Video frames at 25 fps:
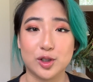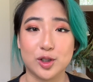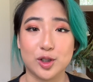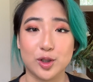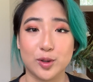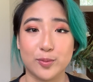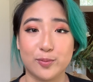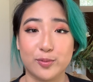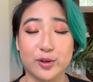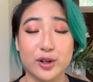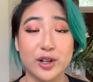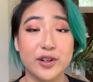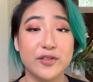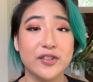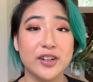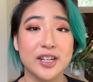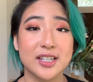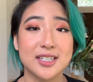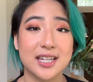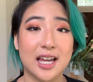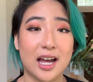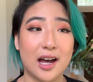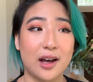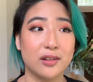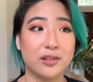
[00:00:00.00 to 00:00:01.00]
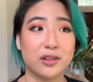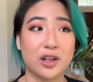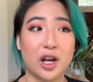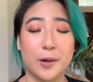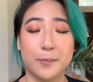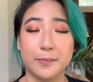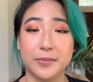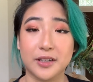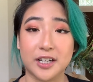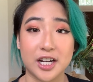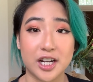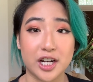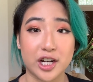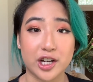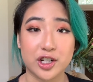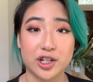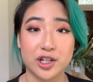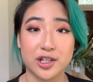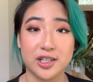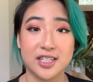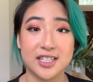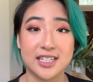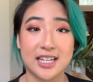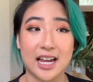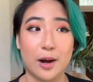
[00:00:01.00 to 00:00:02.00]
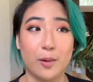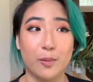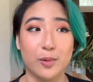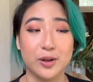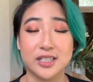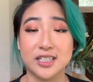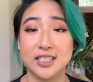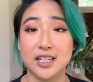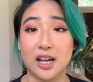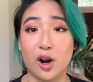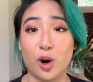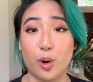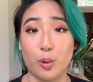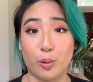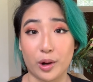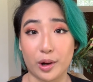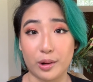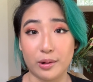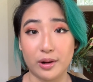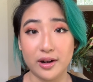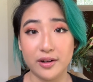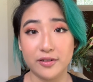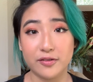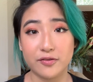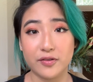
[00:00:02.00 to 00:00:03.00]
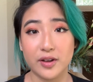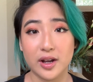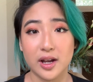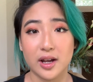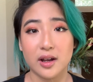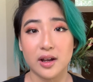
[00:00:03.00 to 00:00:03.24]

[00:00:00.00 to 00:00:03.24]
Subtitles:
to previous health complications that I was not aware of.